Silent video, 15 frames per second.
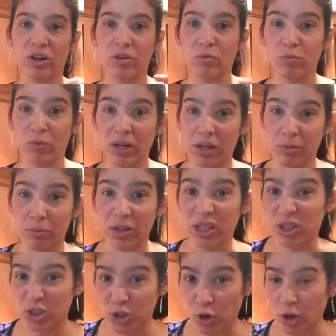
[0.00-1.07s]
are really, really
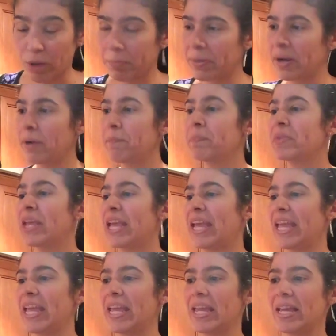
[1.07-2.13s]
sharp.
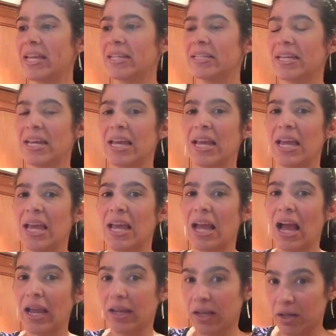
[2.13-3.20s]
And
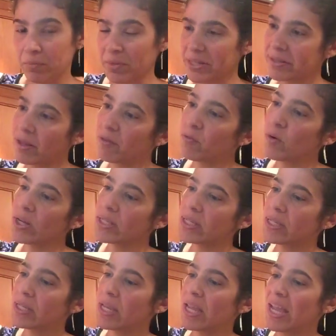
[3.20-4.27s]
I cut myself
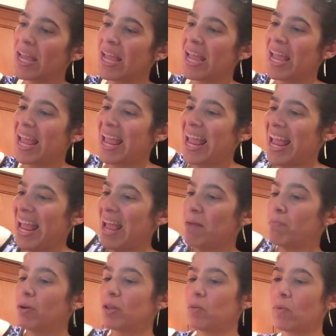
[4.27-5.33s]
once,
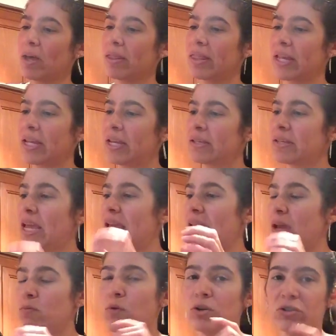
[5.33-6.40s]
but the one thing is
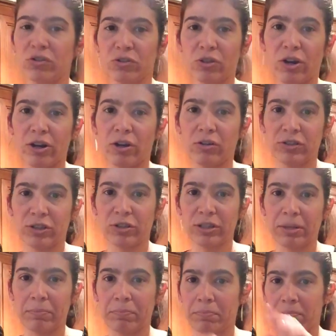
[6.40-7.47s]
it won't start until
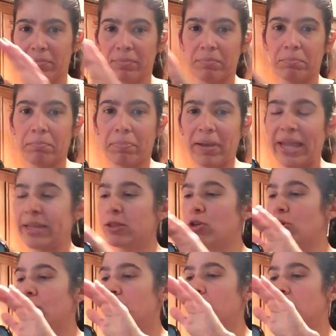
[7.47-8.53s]
the
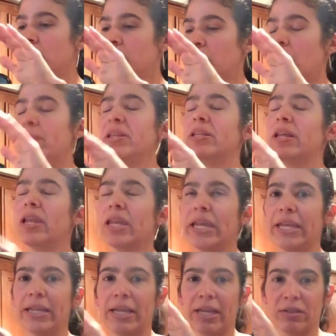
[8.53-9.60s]
blender, the
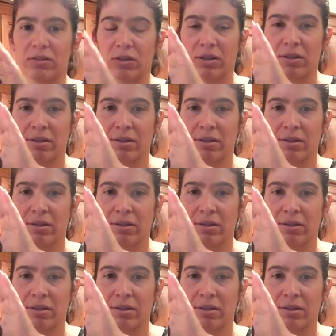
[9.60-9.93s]
lid is